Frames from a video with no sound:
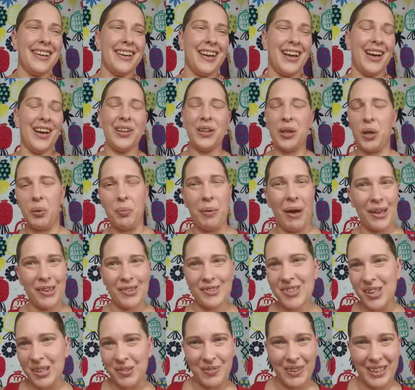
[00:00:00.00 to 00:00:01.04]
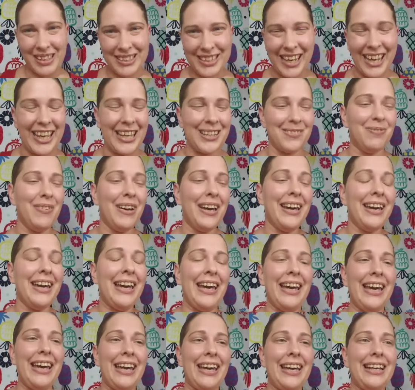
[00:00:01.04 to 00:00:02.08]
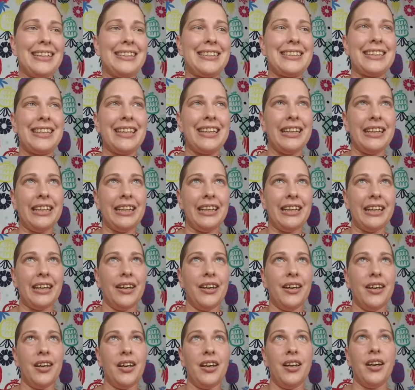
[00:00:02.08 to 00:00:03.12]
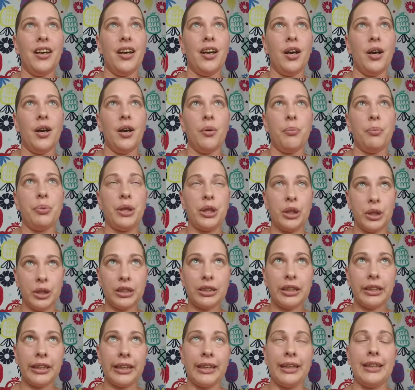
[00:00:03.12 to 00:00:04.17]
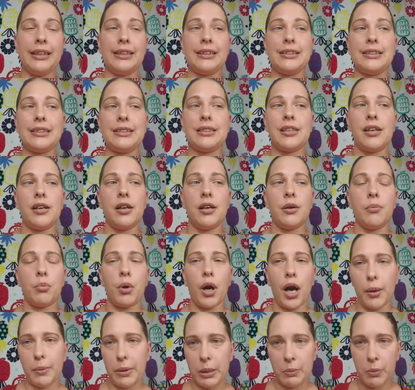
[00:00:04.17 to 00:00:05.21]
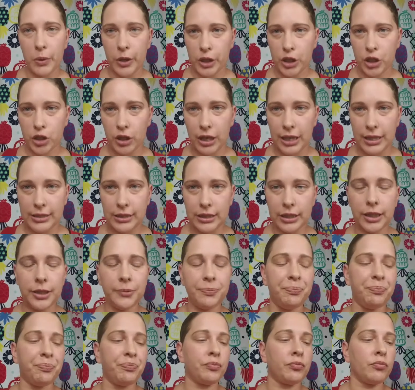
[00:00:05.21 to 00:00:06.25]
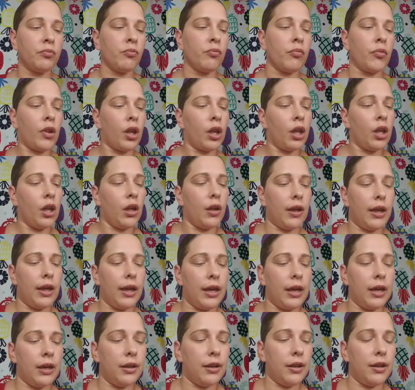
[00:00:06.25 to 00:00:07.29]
all about saving time. It's the Pure Leaves Priming Moisturizer, and